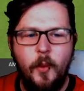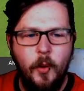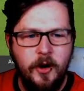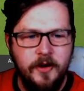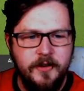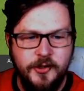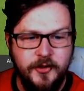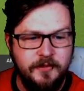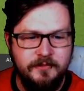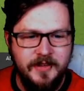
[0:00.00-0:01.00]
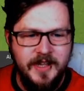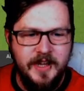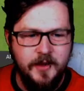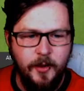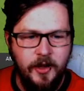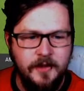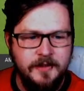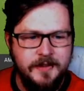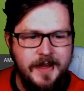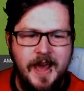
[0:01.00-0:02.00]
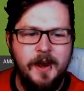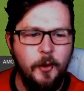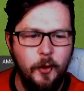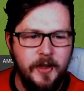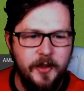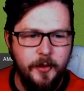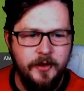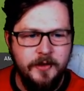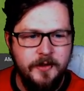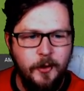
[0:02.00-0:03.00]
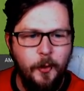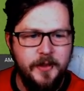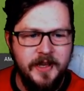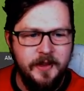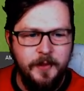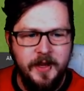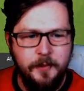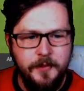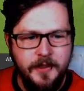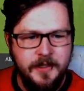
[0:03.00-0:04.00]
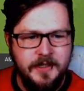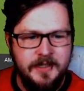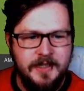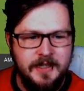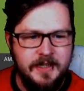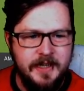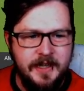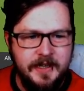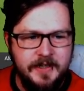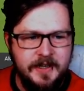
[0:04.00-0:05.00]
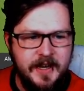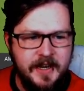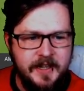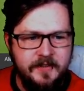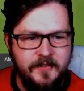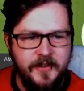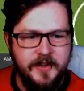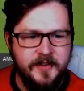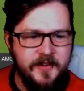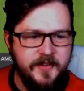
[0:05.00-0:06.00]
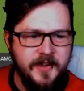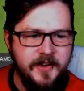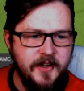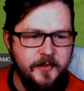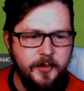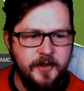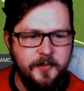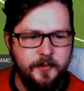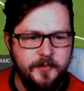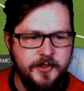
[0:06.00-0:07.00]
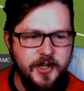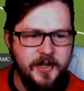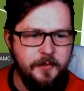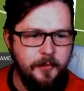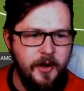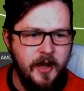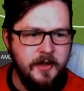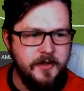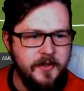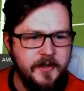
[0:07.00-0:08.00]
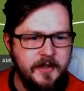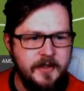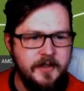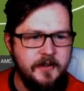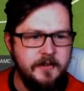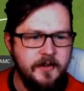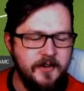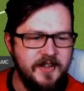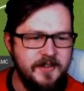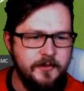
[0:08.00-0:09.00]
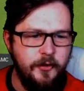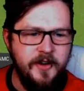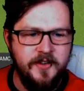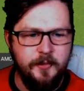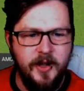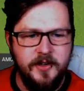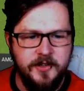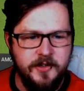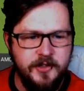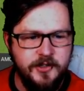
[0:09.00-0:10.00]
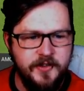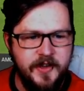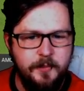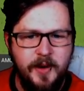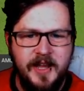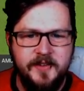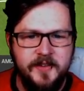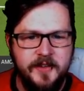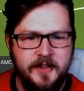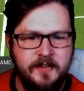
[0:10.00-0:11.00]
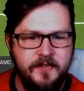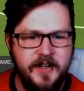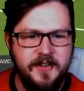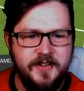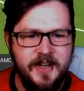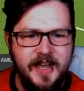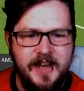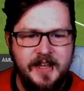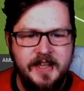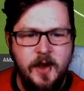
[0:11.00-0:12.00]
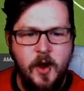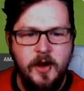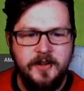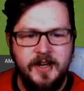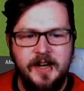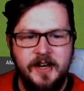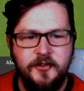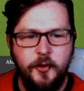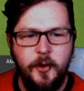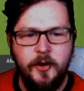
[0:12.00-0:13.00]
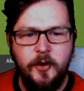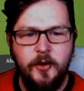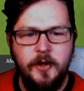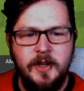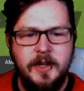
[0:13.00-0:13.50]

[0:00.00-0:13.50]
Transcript: the world, just kicking the ball at a goalkeeper, hoping that he can beat him. Delaney finds Santos, but his shot is blocked. Or his cross is blocked, I should say. Blas finds Delaney. Delaney's true on goal.